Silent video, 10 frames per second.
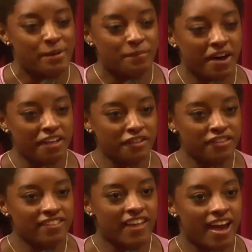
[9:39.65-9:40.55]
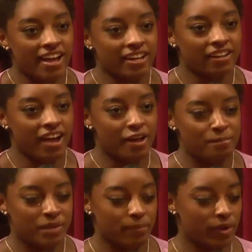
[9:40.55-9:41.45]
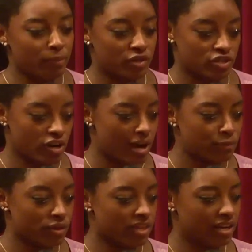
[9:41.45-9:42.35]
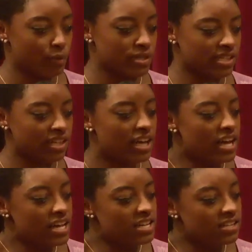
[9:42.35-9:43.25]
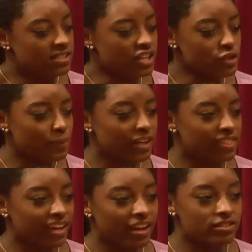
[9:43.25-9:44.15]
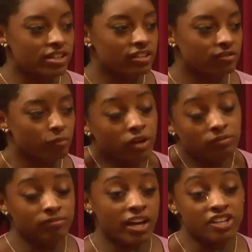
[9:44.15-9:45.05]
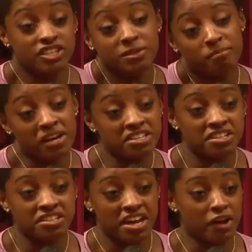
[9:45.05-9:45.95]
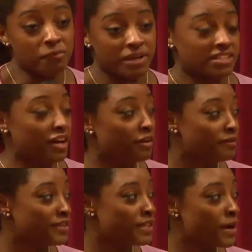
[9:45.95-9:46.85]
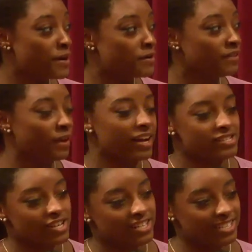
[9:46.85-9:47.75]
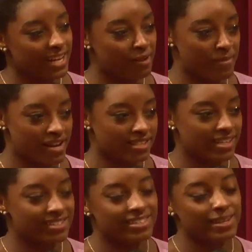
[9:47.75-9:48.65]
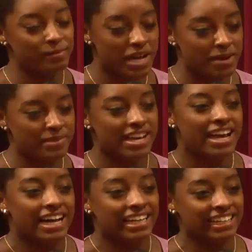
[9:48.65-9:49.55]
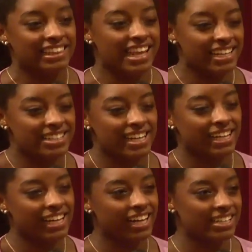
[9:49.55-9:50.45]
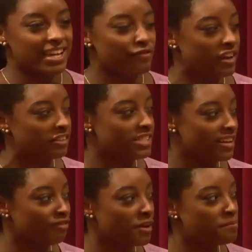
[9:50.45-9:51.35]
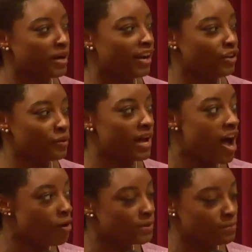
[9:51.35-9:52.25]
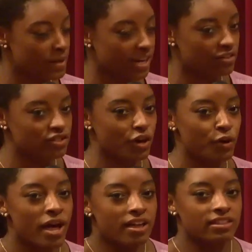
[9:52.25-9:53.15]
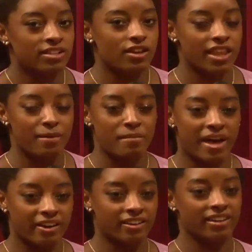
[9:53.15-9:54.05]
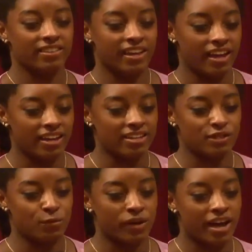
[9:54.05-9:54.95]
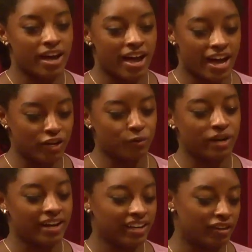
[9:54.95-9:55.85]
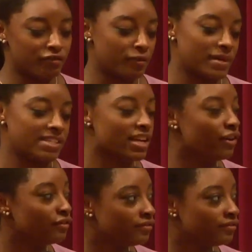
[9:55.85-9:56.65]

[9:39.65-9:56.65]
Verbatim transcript: But other than that, um, me being prescribed with it, it wasn't such a big thing. I was like, well, I just need medicine to help myself. So then I started taking medicine. Sometimes I didn't like taking it because I felt different, but I knew it helped me. So that's all that mattered in the end, is what I, I knew what I needed for myself.